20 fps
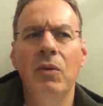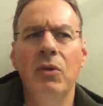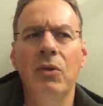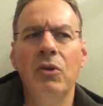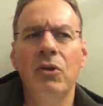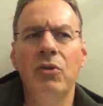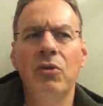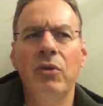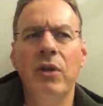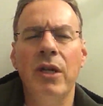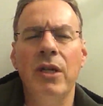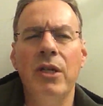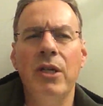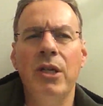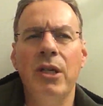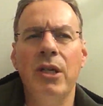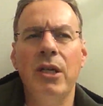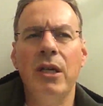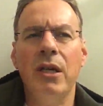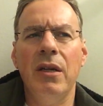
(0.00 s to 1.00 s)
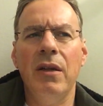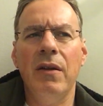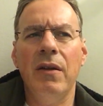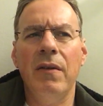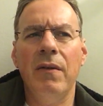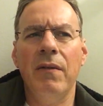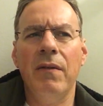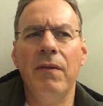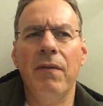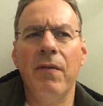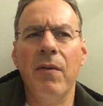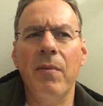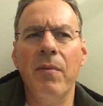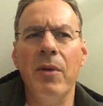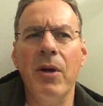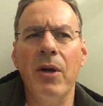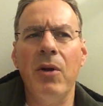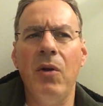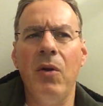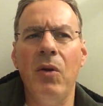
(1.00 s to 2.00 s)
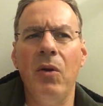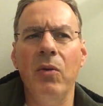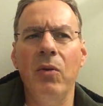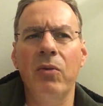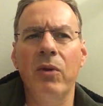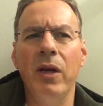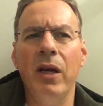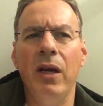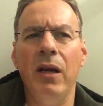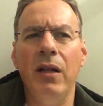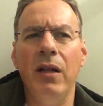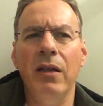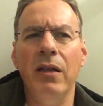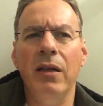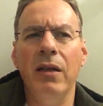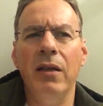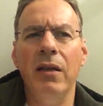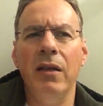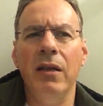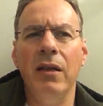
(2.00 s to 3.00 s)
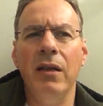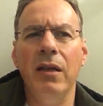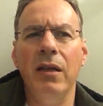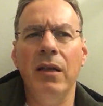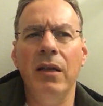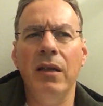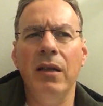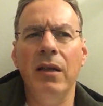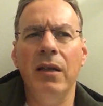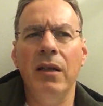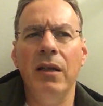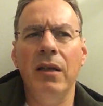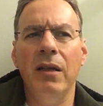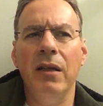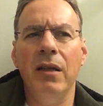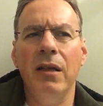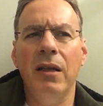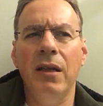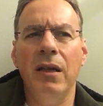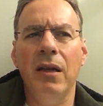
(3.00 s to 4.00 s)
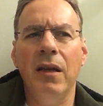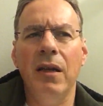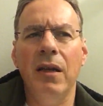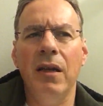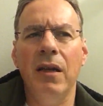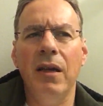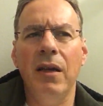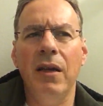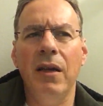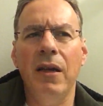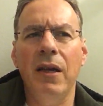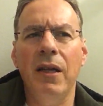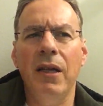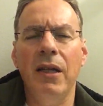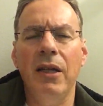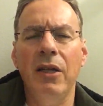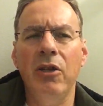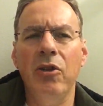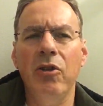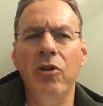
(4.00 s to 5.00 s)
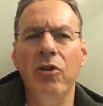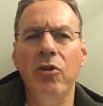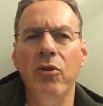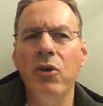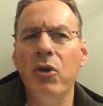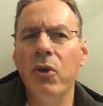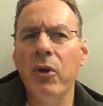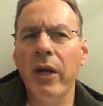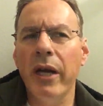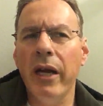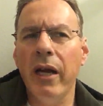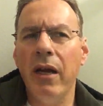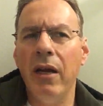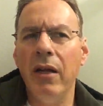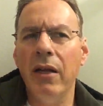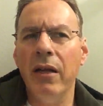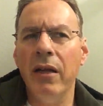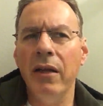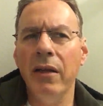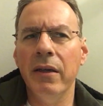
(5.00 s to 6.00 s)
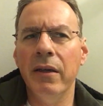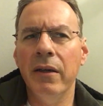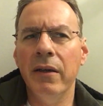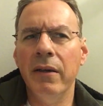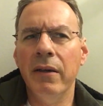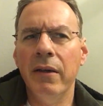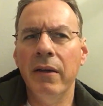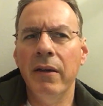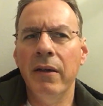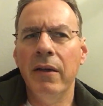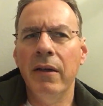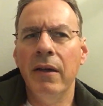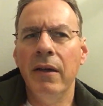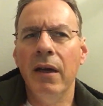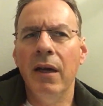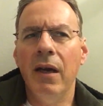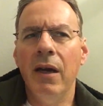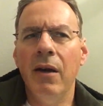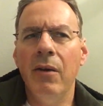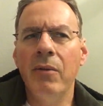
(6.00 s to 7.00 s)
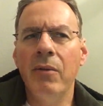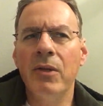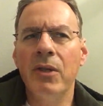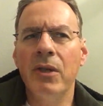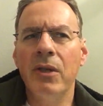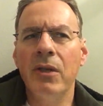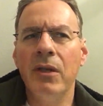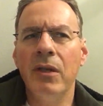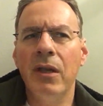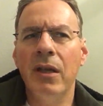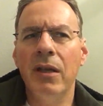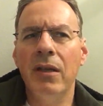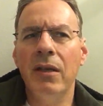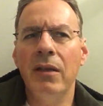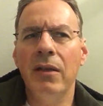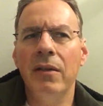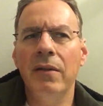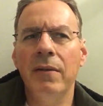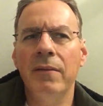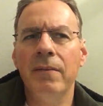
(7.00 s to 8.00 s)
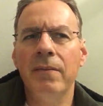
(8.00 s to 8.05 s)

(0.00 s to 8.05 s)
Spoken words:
stretched from my old reality, and in the new reality, I was in like it